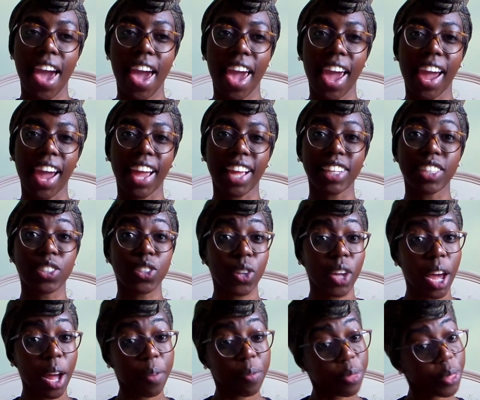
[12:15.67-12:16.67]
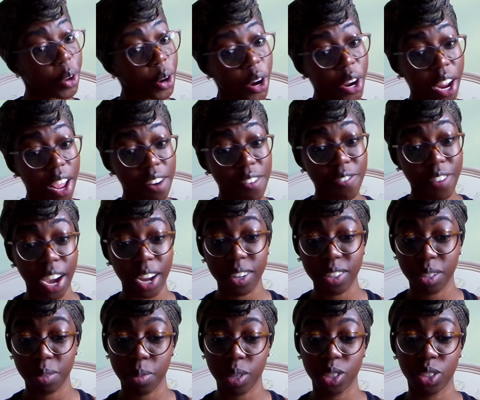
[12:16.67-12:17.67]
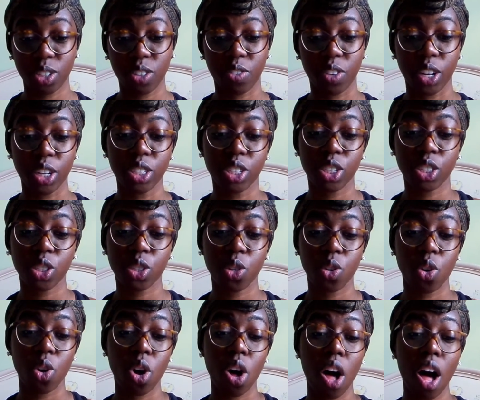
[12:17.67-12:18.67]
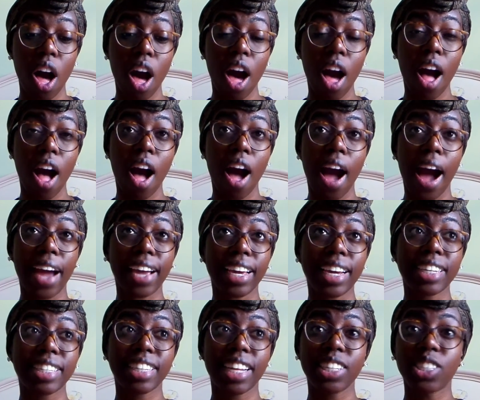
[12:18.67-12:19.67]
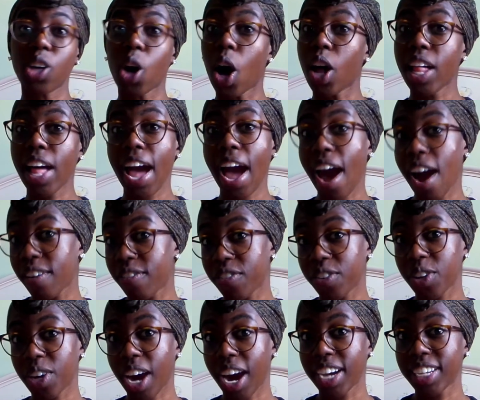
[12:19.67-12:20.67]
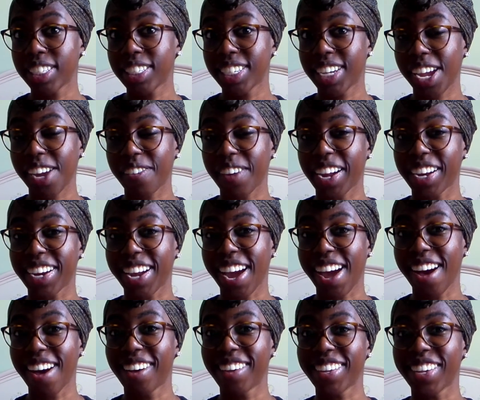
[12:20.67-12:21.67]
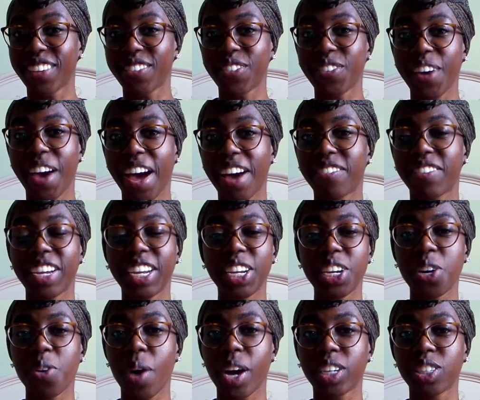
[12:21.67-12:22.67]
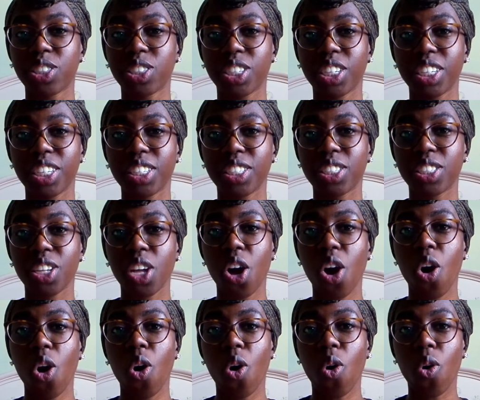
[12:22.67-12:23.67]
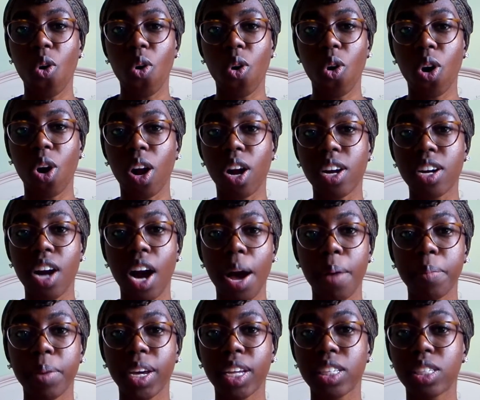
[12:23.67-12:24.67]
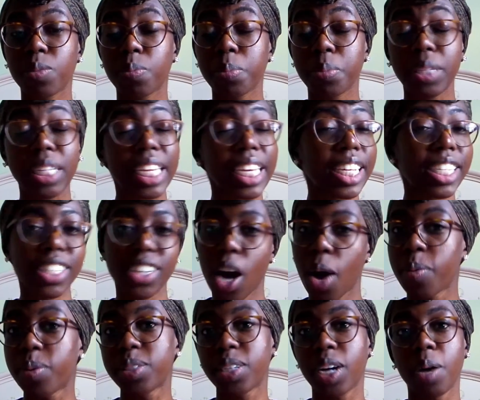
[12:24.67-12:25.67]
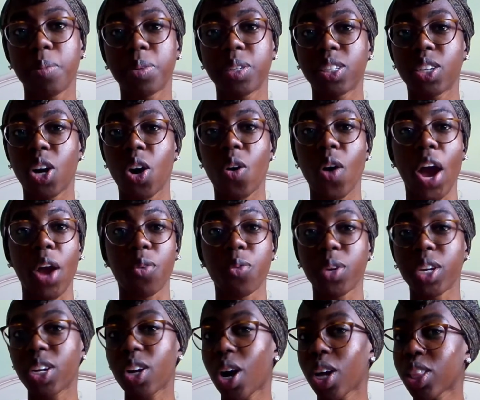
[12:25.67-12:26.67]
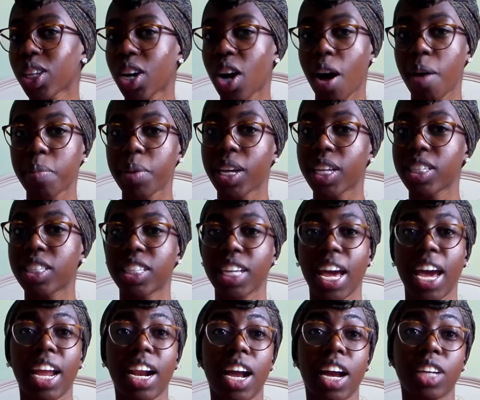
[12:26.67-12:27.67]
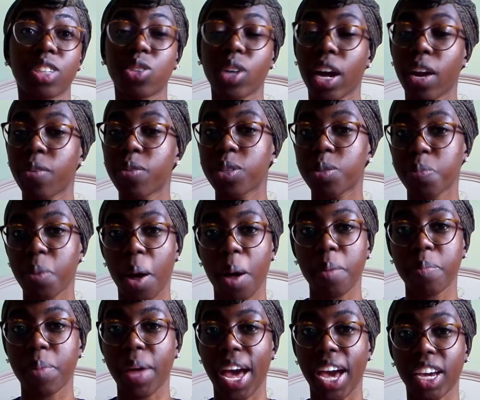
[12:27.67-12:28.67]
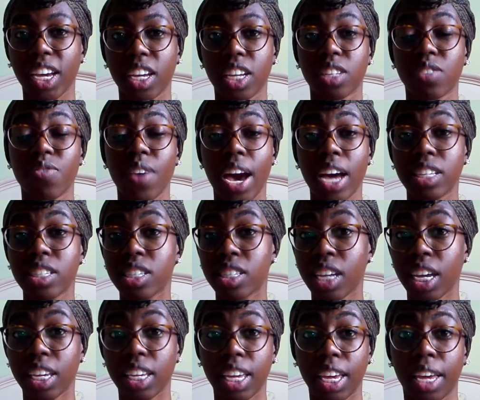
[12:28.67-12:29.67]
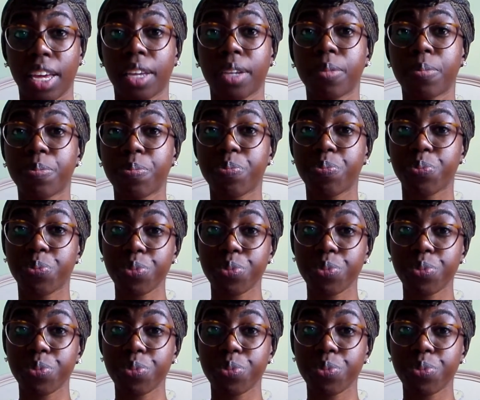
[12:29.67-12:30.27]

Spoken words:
And so yeah, 3rd and final semester of nursing school. I guess that's all I have for you guys today right now. If you have any questions or comments, please comment down below. I read all the comments and I try to respond back as fast as I can.